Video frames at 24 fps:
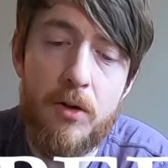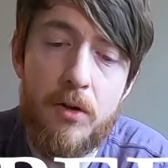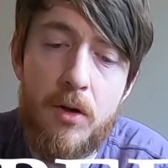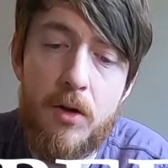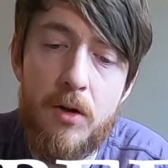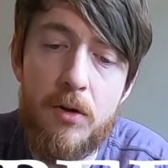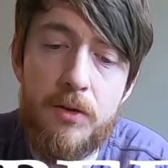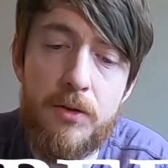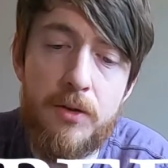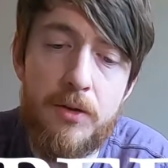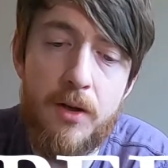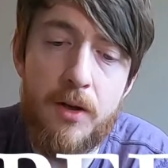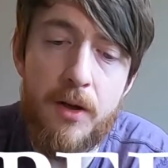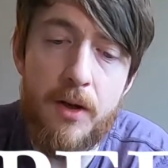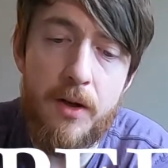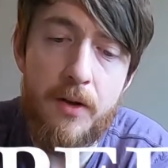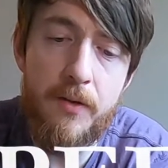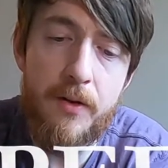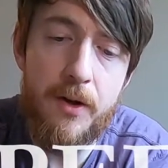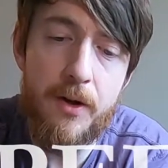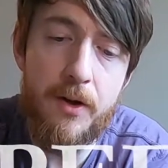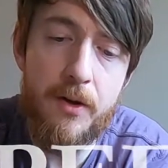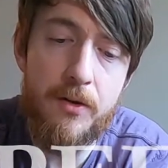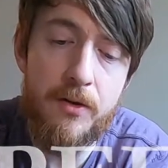calls
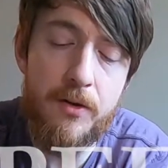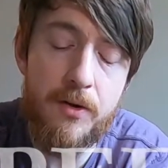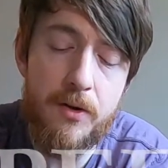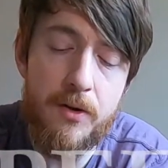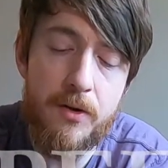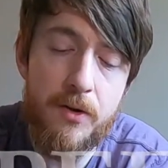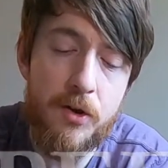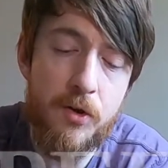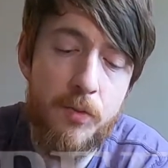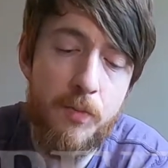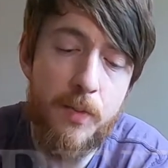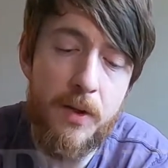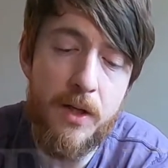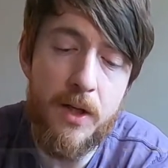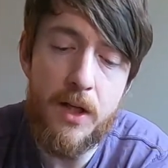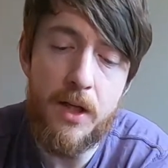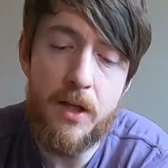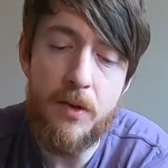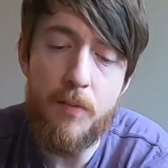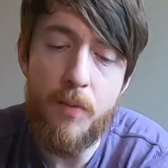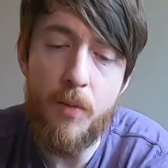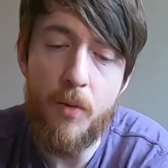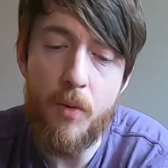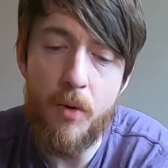theirs, their
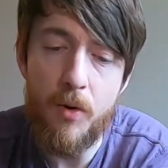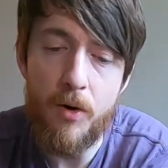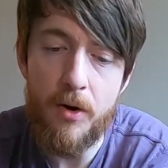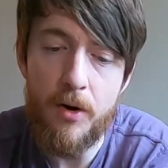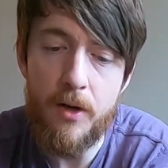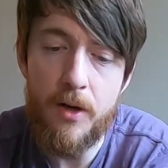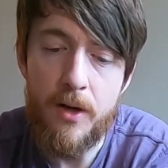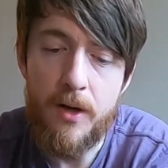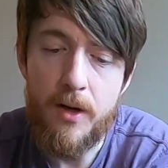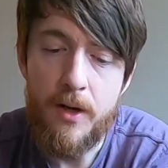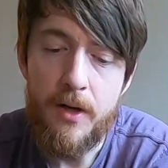speed board,